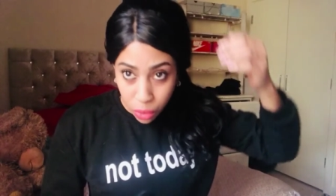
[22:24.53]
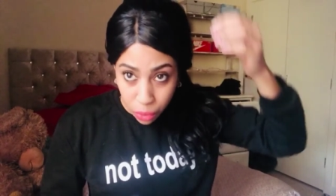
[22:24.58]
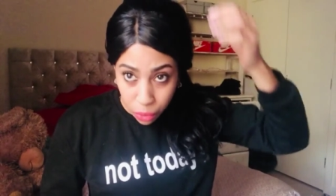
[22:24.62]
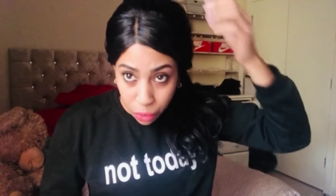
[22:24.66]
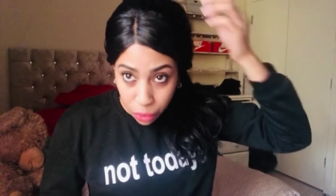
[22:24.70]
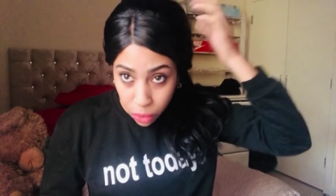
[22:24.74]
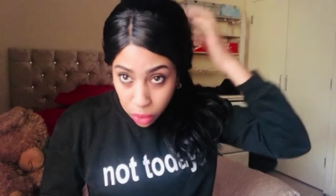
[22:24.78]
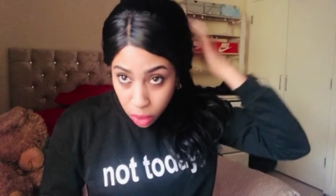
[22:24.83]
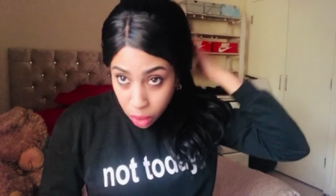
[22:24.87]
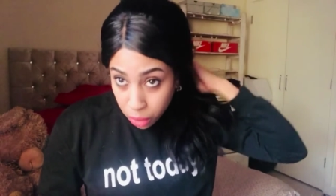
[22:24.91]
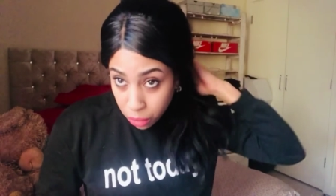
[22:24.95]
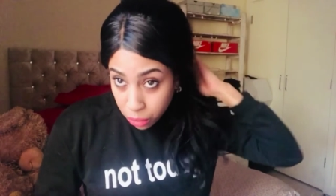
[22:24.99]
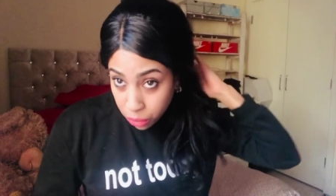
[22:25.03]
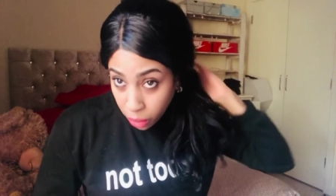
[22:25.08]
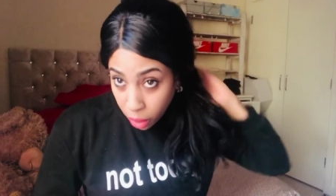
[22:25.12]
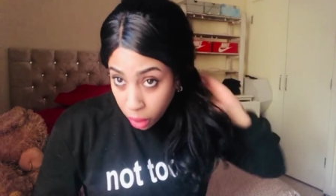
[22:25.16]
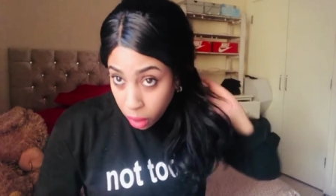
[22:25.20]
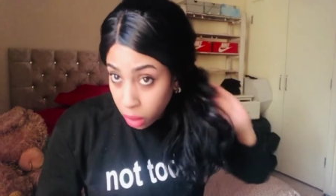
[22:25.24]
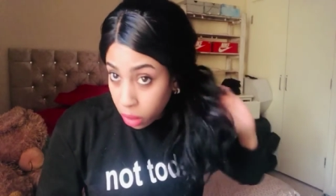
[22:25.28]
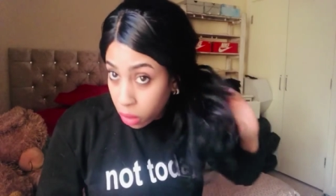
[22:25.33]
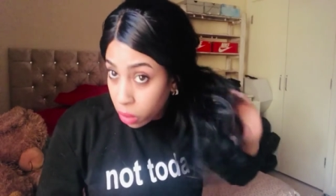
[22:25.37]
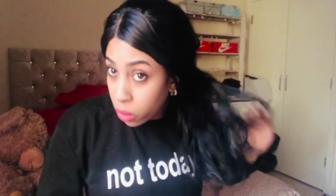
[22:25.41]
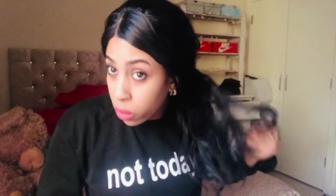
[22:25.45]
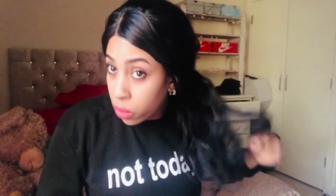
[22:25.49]
fluff
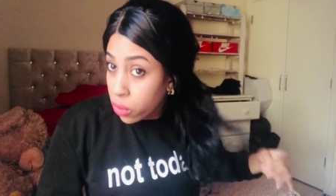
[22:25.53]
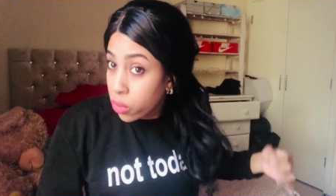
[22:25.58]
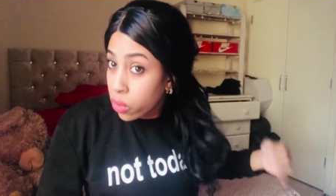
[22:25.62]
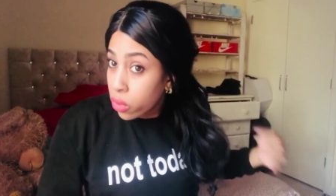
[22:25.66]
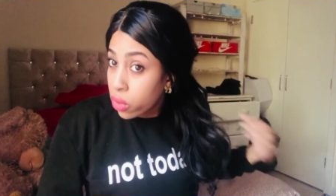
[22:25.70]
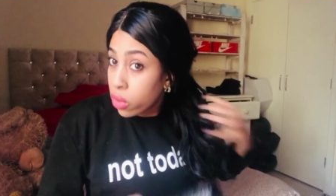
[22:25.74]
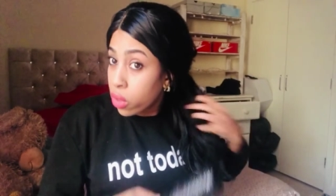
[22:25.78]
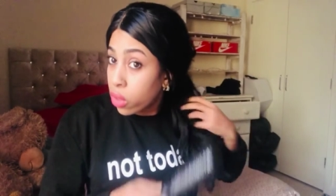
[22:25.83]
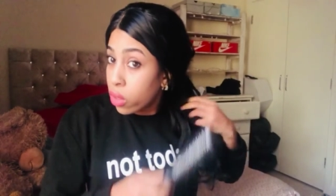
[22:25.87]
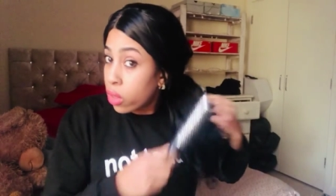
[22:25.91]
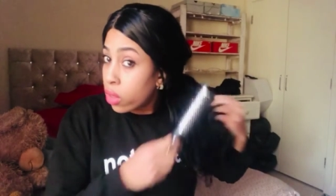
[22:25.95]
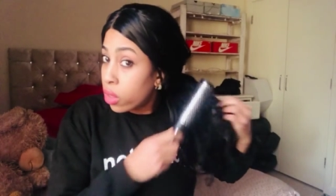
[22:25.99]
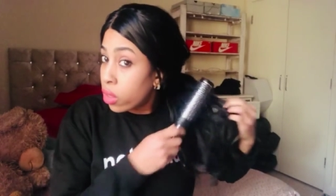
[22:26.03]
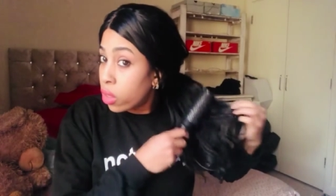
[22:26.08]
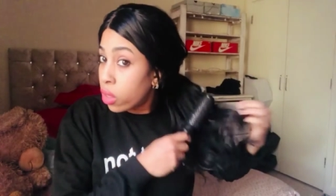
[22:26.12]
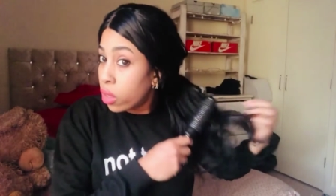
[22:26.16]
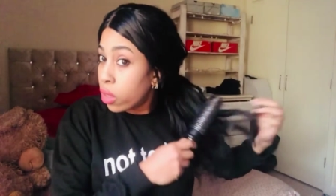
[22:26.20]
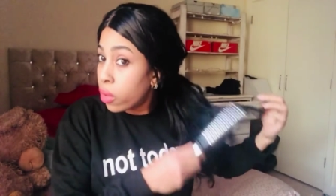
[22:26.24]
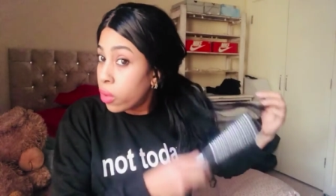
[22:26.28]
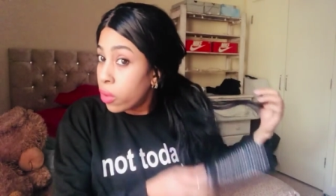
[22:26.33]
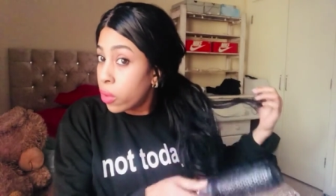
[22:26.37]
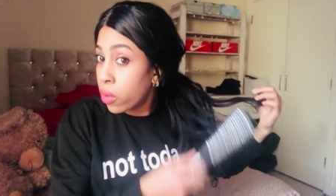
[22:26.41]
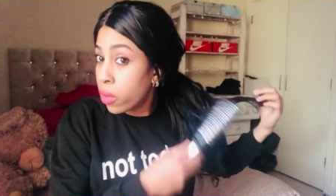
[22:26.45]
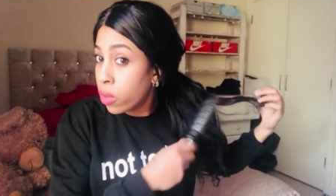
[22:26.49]
out
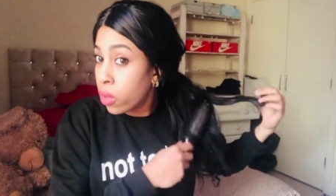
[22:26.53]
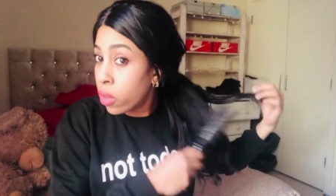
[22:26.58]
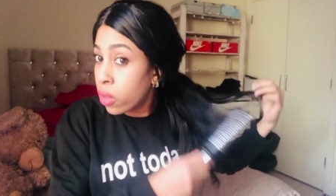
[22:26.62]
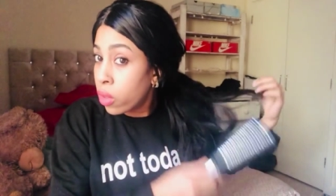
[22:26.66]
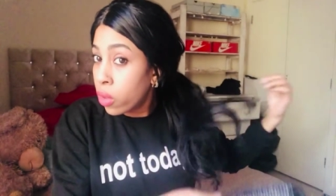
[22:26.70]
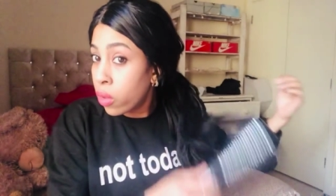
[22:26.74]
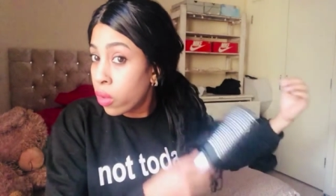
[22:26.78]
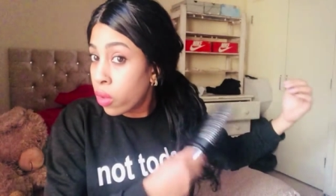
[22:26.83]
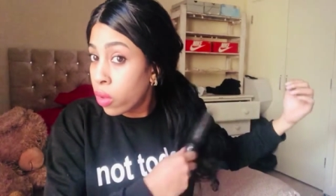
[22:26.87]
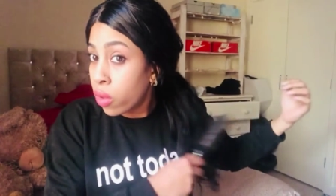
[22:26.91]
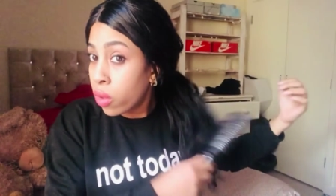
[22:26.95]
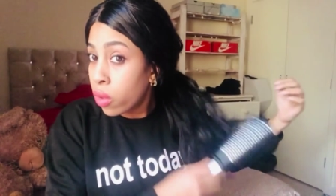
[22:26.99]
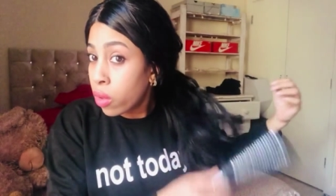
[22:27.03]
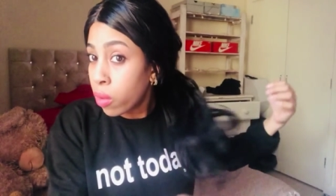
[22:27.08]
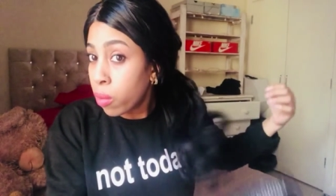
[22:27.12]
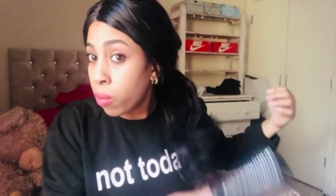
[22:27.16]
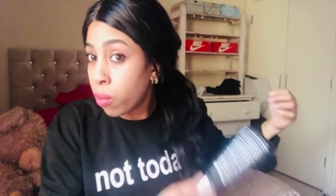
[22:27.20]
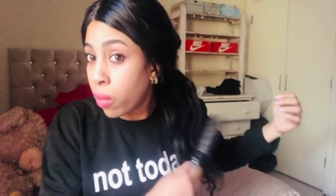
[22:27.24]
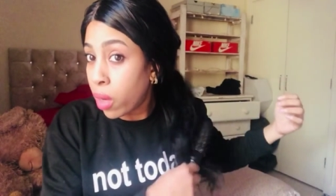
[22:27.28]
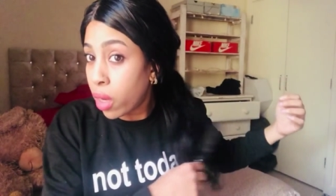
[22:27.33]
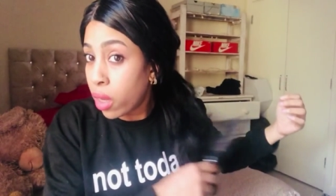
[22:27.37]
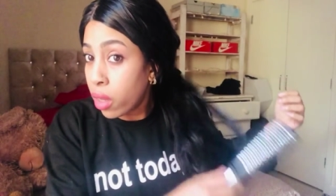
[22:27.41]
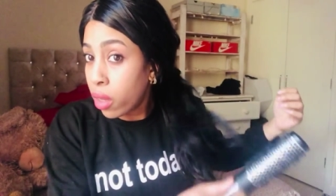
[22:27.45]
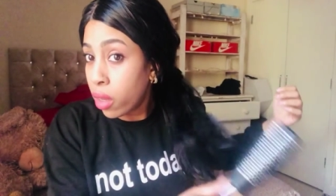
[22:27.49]

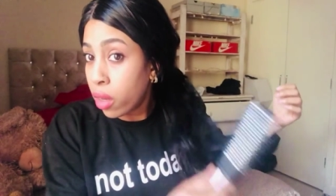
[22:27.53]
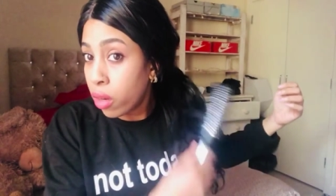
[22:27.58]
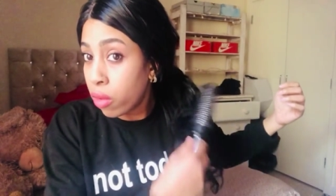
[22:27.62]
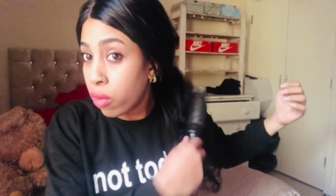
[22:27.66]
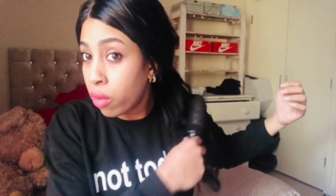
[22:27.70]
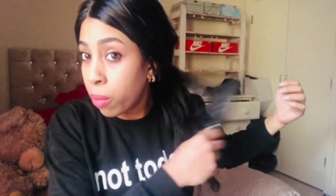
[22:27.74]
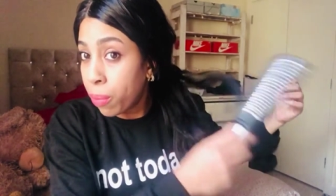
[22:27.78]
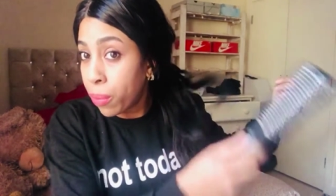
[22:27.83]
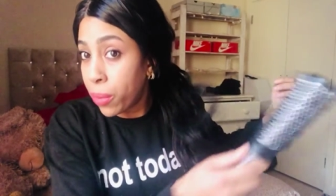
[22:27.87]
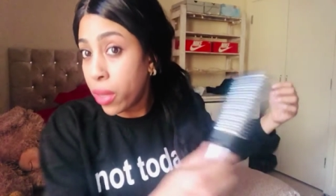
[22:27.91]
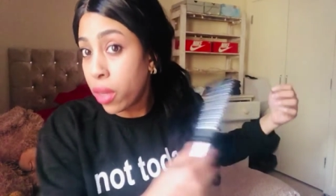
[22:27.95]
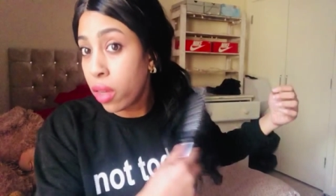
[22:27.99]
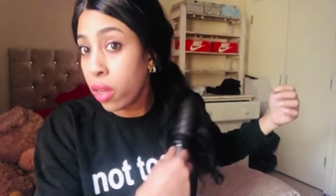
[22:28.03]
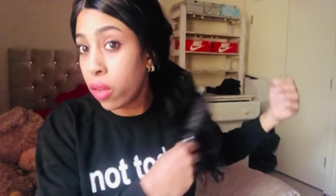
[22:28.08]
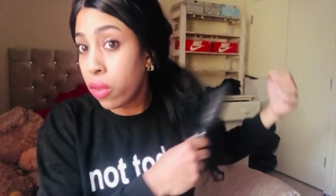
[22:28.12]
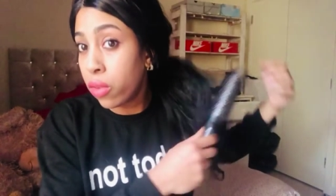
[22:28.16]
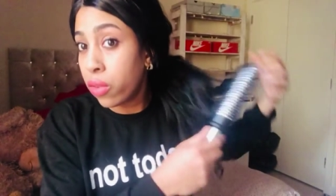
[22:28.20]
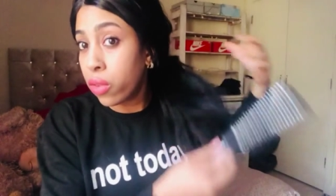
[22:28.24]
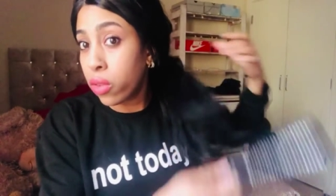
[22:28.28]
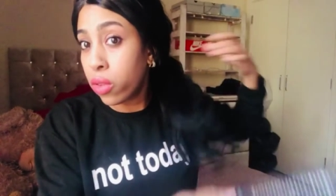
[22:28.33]
my hair a bit